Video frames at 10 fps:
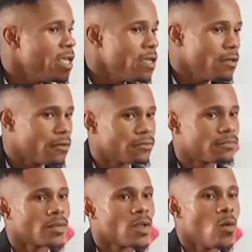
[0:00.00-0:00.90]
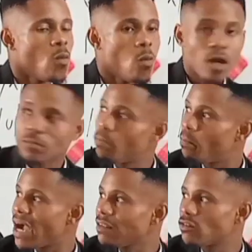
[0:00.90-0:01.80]
E,
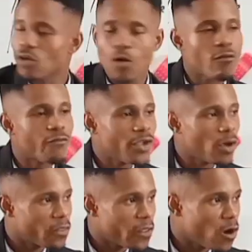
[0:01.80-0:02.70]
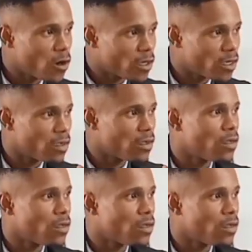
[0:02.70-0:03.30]
what part of your tongue